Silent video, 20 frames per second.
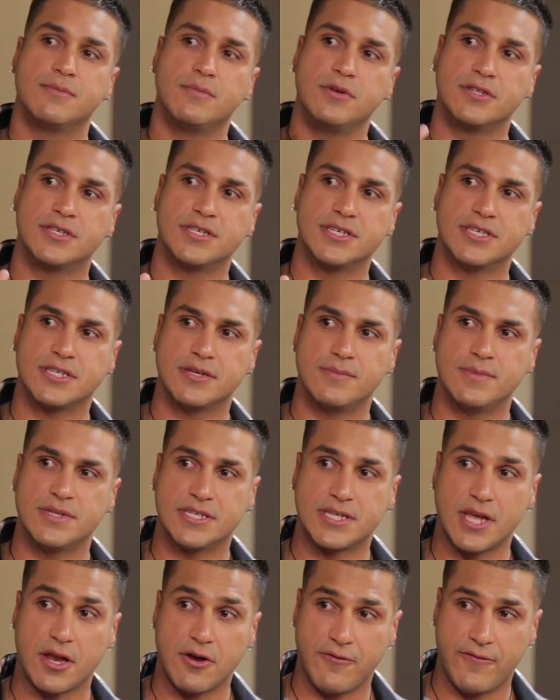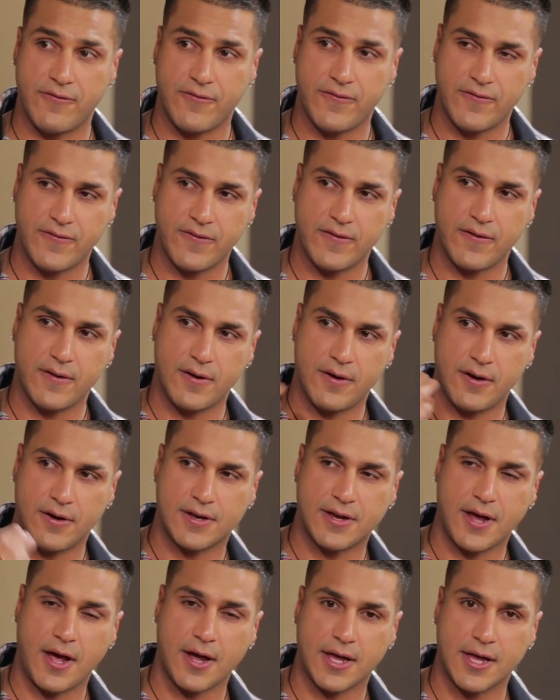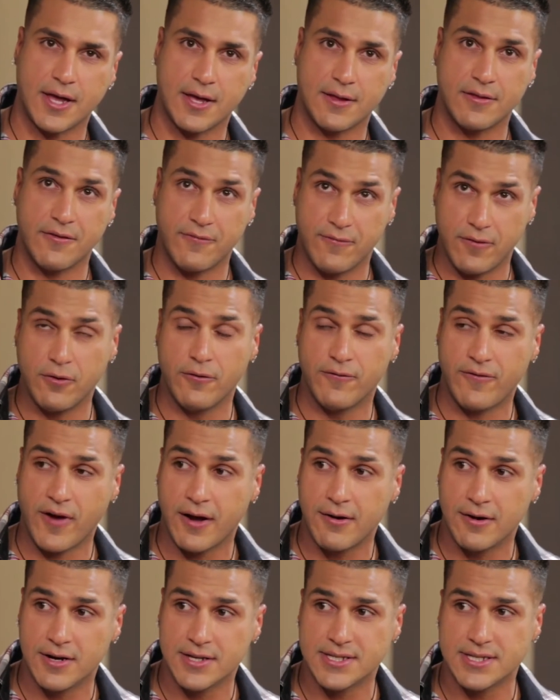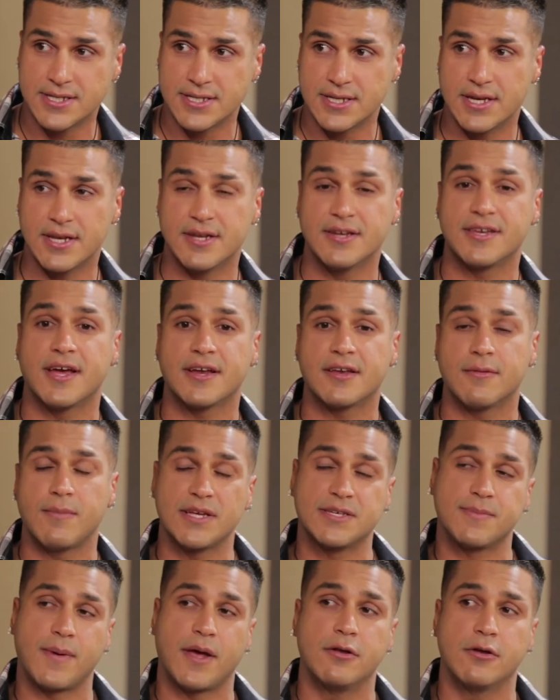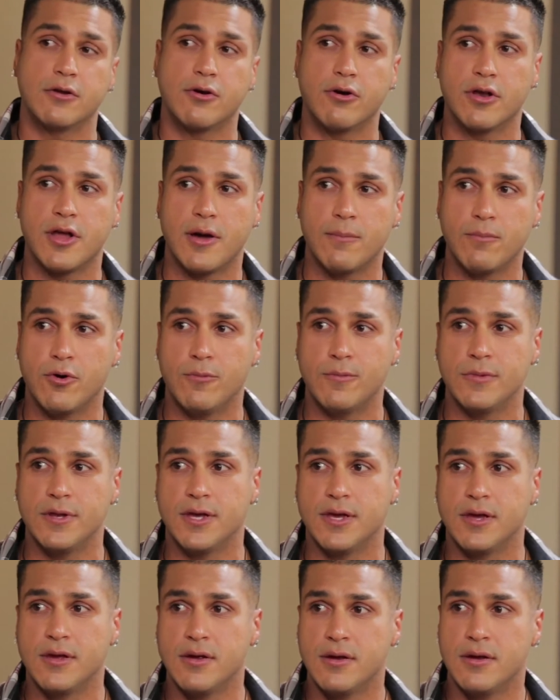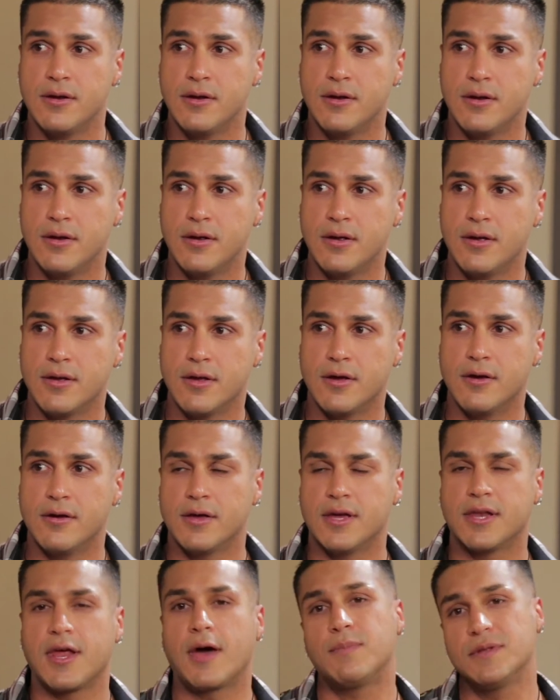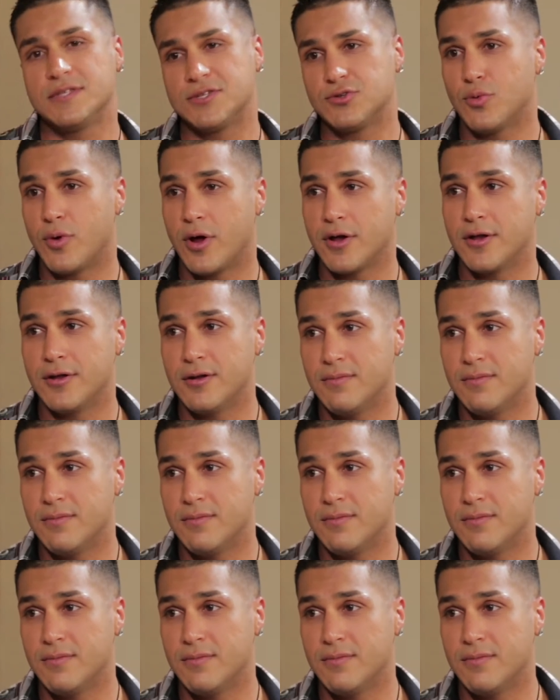immune system, instead of attacking the flu virus, it attacked my spinal cord abnormally. Yeah, it happens to 1